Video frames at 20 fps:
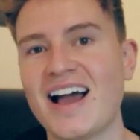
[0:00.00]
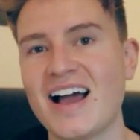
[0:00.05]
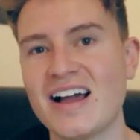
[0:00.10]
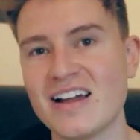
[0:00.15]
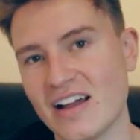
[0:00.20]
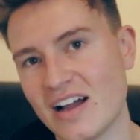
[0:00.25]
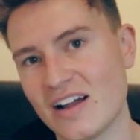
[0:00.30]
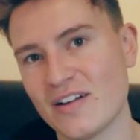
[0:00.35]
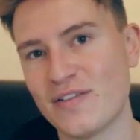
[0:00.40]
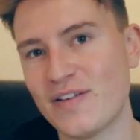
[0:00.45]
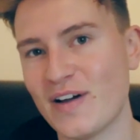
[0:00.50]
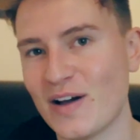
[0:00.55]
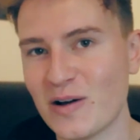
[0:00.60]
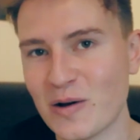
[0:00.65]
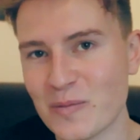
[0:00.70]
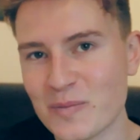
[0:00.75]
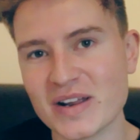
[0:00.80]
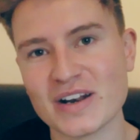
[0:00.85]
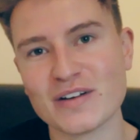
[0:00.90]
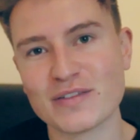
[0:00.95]
I
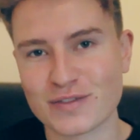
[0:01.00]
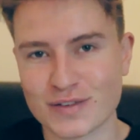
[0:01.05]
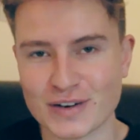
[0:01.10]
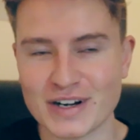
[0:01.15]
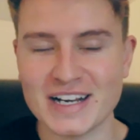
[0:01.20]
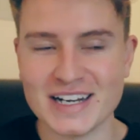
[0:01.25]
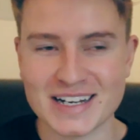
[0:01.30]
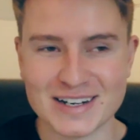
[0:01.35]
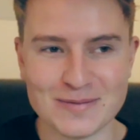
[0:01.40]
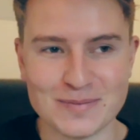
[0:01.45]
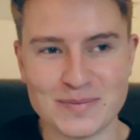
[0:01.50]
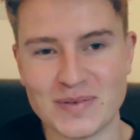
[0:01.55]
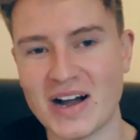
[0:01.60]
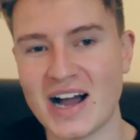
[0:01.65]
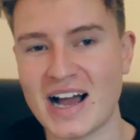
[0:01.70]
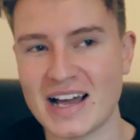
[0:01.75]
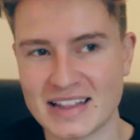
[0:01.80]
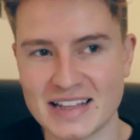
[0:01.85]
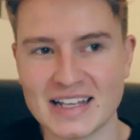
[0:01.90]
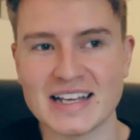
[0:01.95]
felt a bit of freedom,
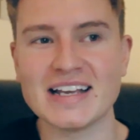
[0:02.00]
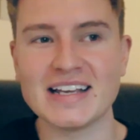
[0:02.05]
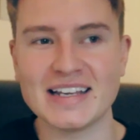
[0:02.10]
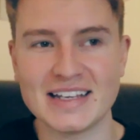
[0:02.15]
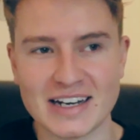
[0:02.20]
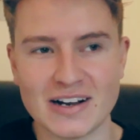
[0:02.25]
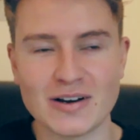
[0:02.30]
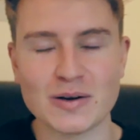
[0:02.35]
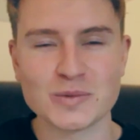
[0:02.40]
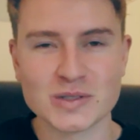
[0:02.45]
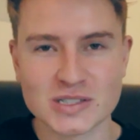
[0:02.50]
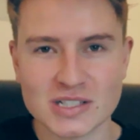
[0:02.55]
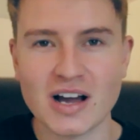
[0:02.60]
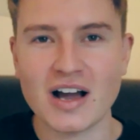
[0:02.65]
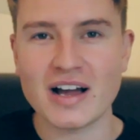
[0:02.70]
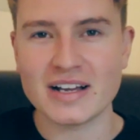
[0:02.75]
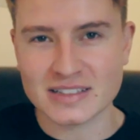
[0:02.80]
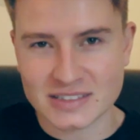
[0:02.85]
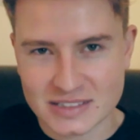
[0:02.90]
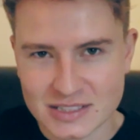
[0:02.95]
but I think, you know, I'm
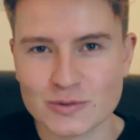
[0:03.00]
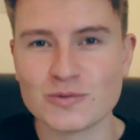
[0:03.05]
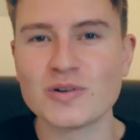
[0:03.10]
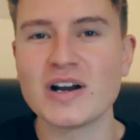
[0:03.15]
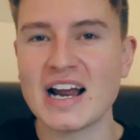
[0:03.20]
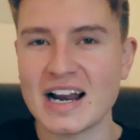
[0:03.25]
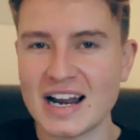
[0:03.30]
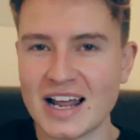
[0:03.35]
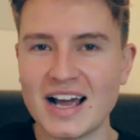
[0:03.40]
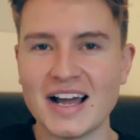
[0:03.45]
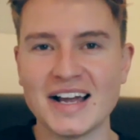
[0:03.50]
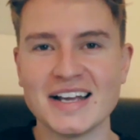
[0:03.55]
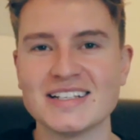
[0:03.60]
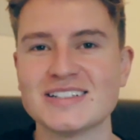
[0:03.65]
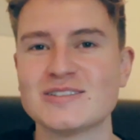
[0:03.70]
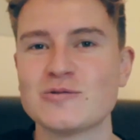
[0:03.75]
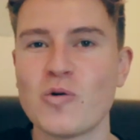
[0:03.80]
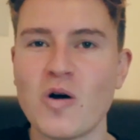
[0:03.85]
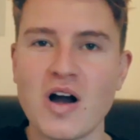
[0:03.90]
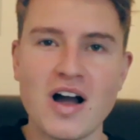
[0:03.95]
starting to
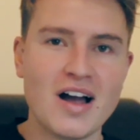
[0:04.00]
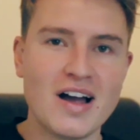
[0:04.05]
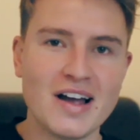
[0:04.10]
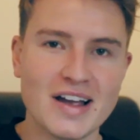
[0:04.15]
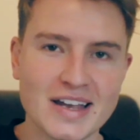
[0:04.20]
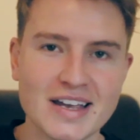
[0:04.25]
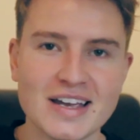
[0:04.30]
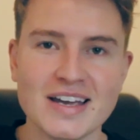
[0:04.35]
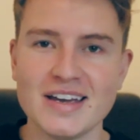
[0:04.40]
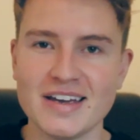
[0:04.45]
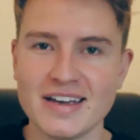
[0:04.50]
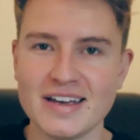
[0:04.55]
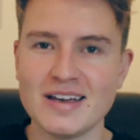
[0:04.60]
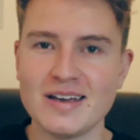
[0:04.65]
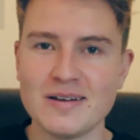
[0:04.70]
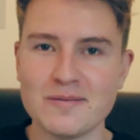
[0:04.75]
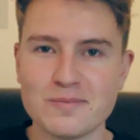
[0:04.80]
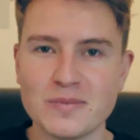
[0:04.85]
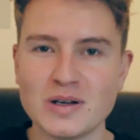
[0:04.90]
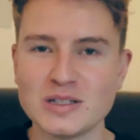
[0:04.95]
realize why
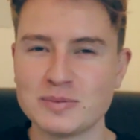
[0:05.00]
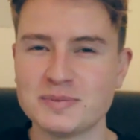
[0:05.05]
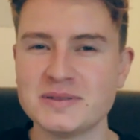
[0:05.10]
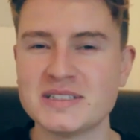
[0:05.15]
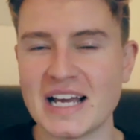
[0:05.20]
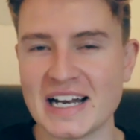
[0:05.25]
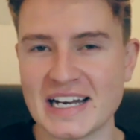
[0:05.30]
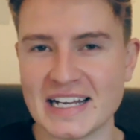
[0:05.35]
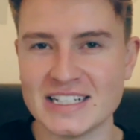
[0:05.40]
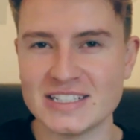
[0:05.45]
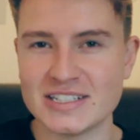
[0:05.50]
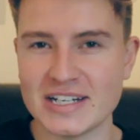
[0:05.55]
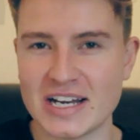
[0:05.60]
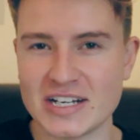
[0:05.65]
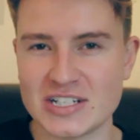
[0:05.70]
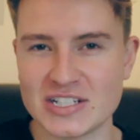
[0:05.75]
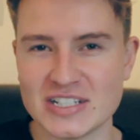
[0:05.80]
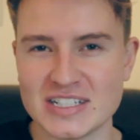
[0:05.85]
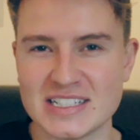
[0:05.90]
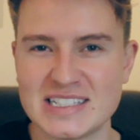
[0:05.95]
multiple daily
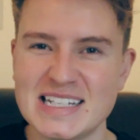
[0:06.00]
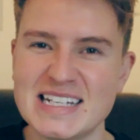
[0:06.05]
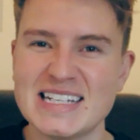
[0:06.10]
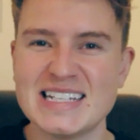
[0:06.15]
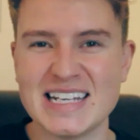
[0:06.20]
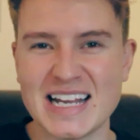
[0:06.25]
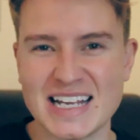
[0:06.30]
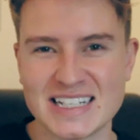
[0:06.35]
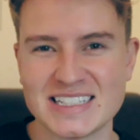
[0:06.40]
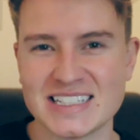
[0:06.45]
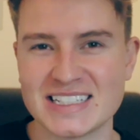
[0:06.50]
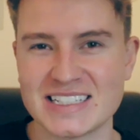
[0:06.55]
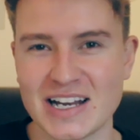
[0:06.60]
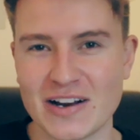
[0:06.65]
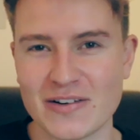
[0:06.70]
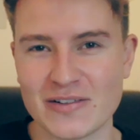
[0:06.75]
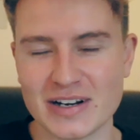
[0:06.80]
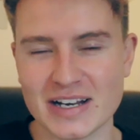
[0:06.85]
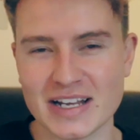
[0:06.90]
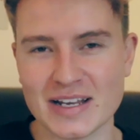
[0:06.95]
injections didn't
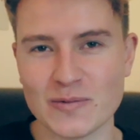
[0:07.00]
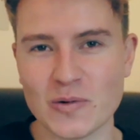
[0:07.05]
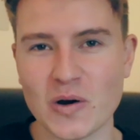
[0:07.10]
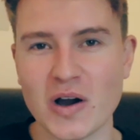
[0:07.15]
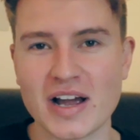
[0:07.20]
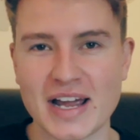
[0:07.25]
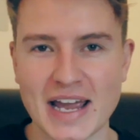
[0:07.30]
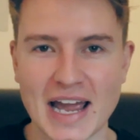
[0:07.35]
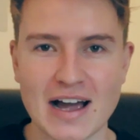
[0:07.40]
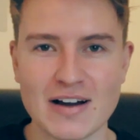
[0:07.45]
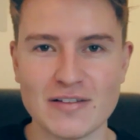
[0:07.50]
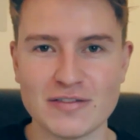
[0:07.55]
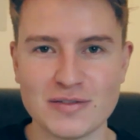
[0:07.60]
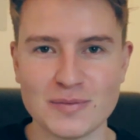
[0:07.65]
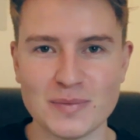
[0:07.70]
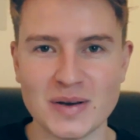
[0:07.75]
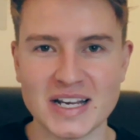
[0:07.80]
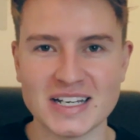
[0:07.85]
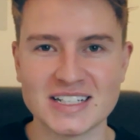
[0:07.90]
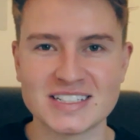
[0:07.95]
necessarily work out
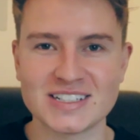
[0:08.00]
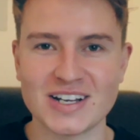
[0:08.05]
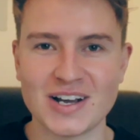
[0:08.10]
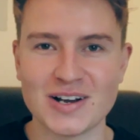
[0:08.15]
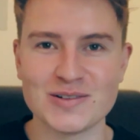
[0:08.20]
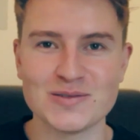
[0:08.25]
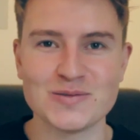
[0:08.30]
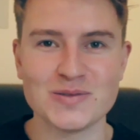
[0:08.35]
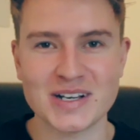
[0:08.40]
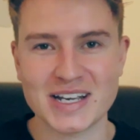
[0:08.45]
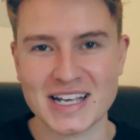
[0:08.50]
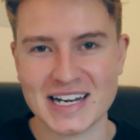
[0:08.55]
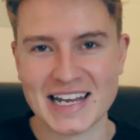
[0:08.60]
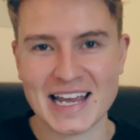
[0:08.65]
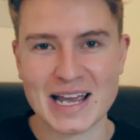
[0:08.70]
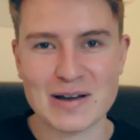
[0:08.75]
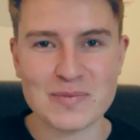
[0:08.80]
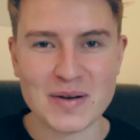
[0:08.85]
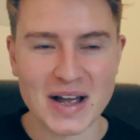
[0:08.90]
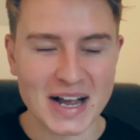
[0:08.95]
for me. So we're gonna
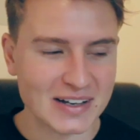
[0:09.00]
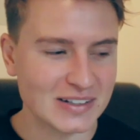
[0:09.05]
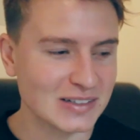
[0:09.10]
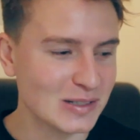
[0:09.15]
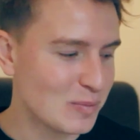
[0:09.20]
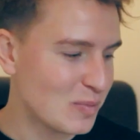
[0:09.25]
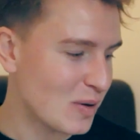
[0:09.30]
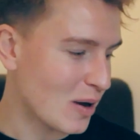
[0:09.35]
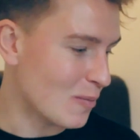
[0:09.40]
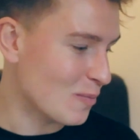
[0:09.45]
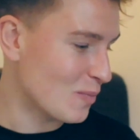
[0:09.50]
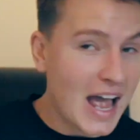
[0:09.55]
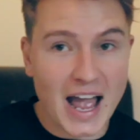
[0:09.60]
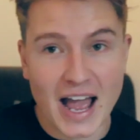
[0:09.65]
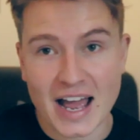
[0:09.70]
get back on the pump.